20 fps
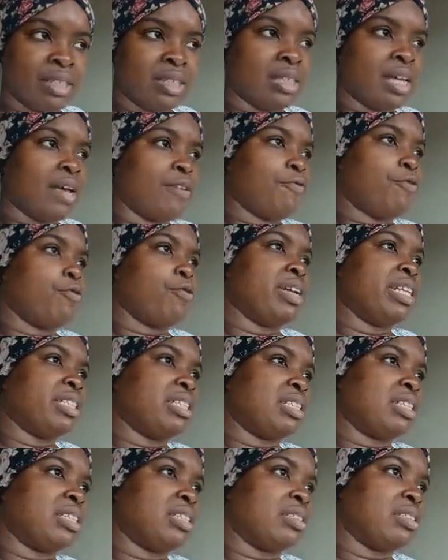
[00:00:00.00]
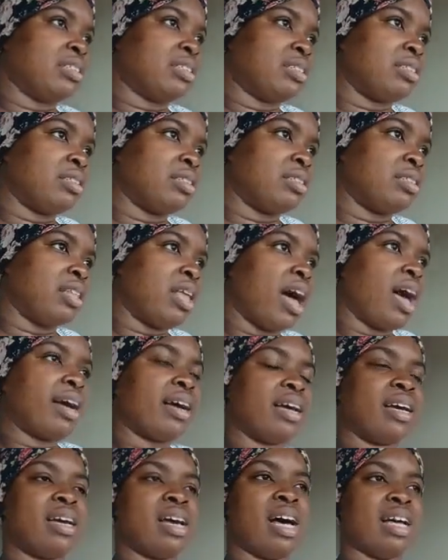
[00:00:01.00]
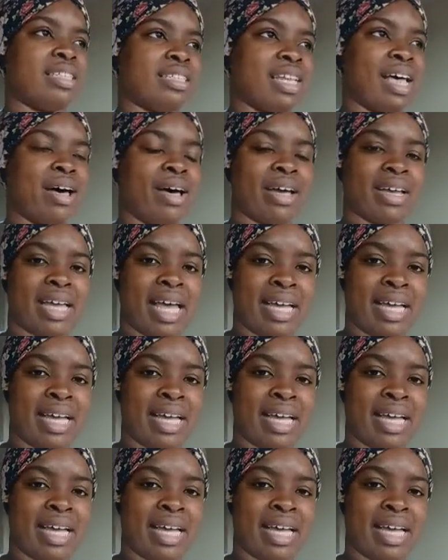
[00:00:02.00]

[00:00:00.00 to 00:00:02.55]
Like, for instance, I could cuss out a